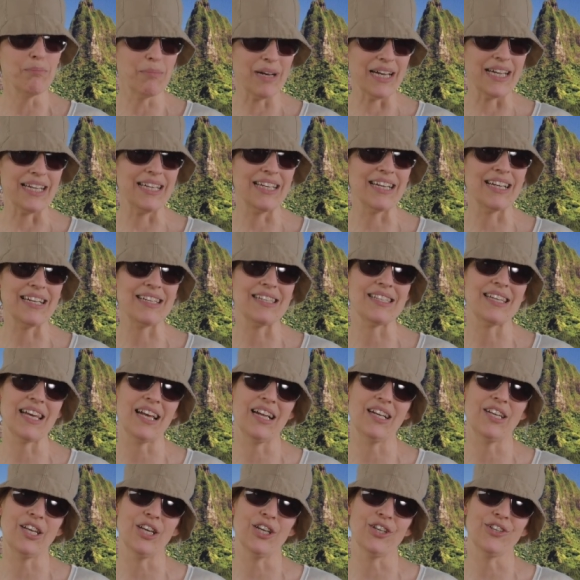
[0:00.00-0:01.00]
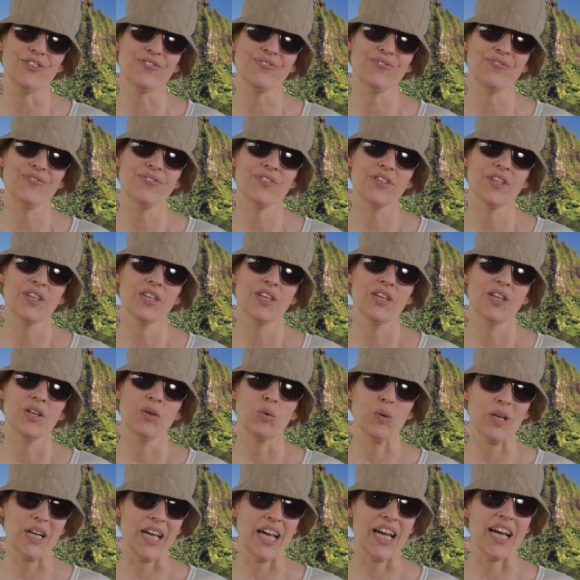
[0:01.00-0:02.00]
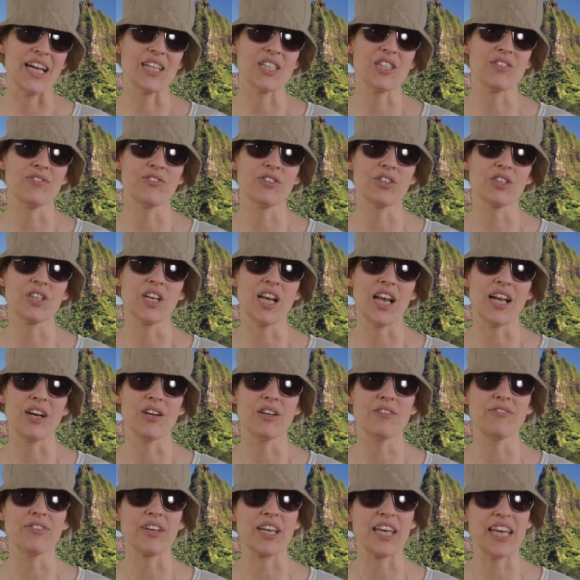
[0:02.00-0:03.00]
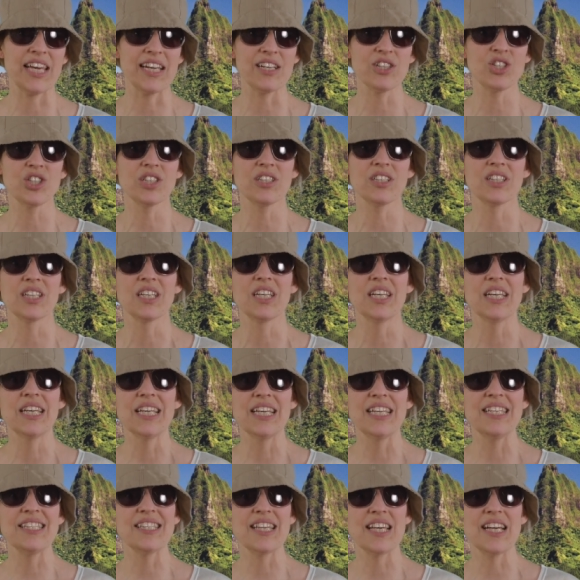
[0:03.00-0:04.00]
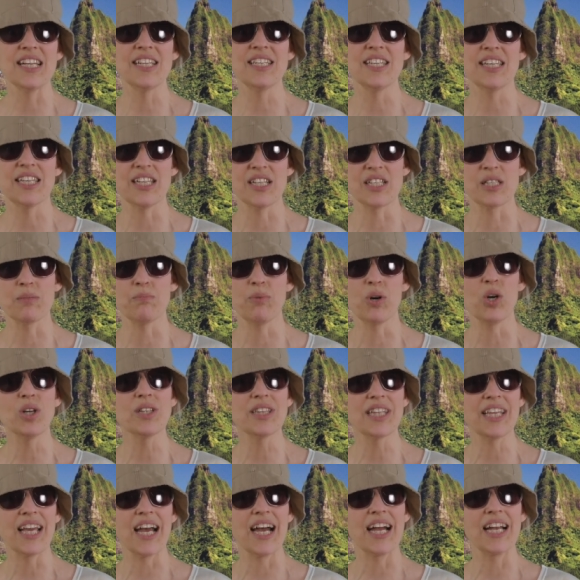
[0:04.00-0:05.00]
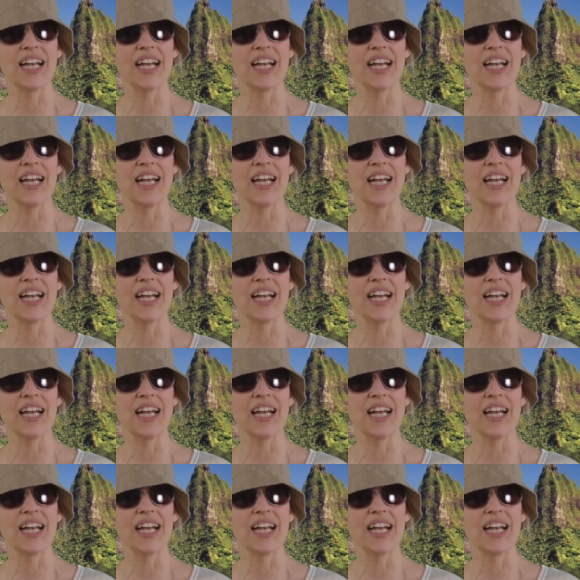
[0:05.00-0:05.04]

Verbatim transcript: Mine, I tell you. When I asked for clarification, he said he has bought the